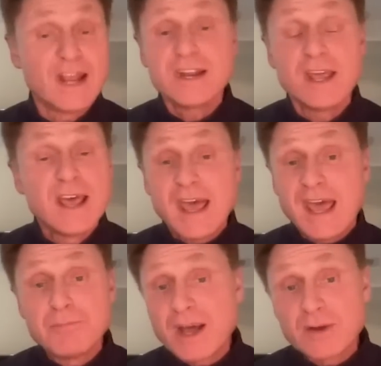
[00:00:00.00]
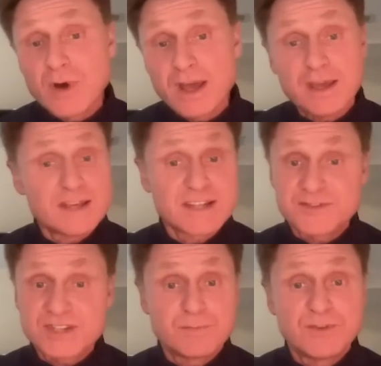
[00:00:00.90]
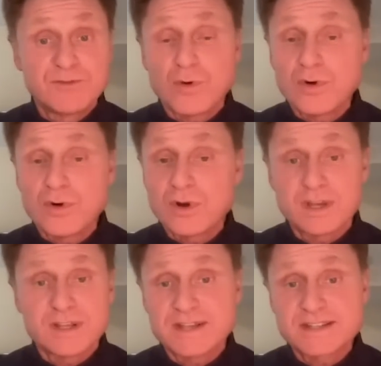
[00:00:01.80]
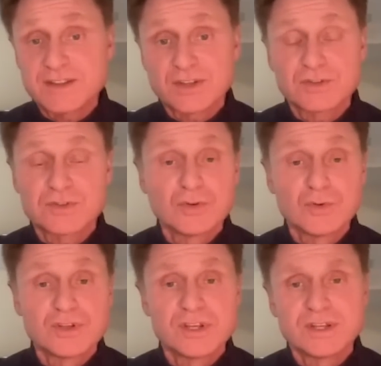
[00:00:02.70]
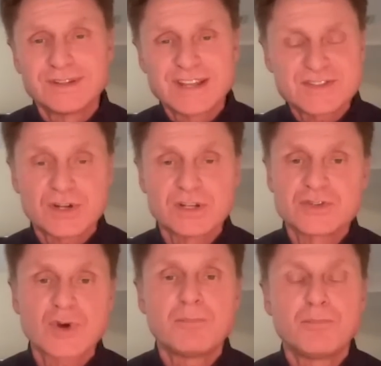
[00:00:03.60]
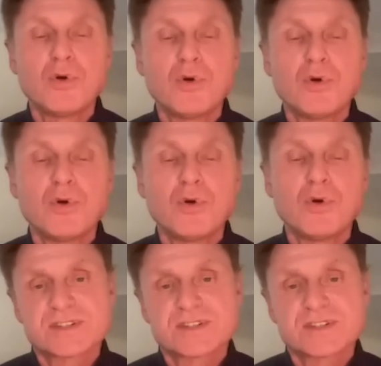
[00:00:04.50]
And it, and by the way, as I've said before, it has nothing to do with the necessarily drop points.